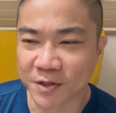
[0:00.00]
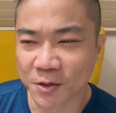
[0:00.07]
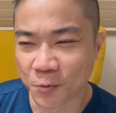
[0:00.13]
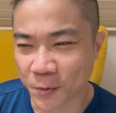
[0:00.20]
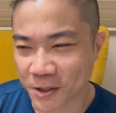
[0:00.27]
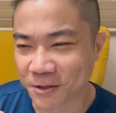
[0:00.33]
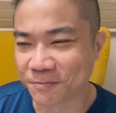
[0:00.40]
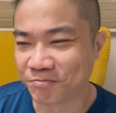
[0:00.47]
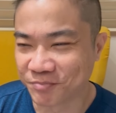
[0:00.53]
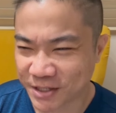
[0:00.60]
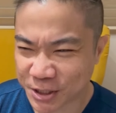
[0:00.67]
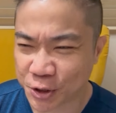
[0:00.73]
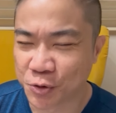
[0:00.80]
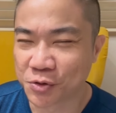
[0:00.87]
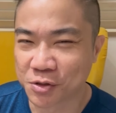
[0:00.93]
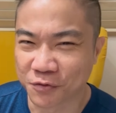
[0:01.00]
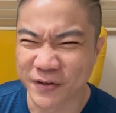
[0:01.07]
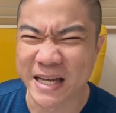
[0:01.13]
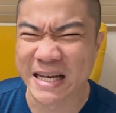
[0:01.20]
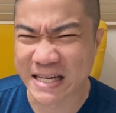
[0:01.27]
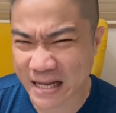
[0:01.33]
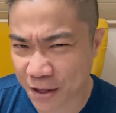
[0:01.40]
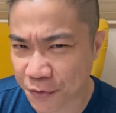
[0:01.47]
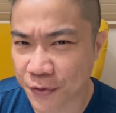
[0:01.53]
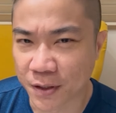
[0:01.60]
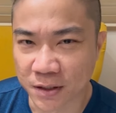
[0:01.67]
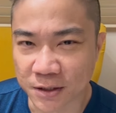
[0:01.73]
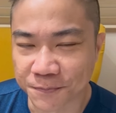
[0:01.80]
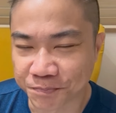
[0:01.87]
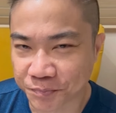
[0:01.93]
well, the use of
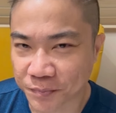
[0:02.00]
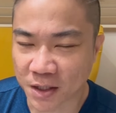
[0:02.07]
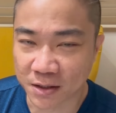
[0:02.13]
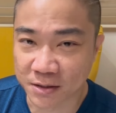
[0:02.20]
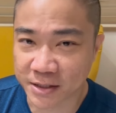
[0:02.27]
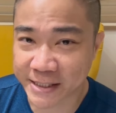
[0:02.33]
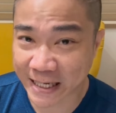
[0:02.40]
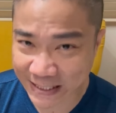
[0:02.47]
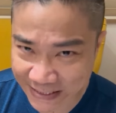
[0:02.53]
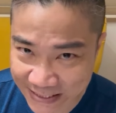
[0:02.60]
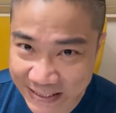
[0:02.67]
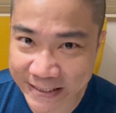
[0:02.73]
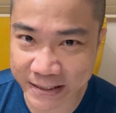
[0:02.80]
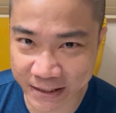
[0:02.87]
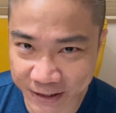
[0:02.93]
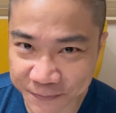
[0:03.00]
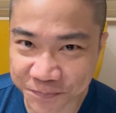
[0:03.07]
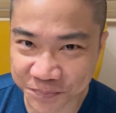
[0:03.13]
another technique.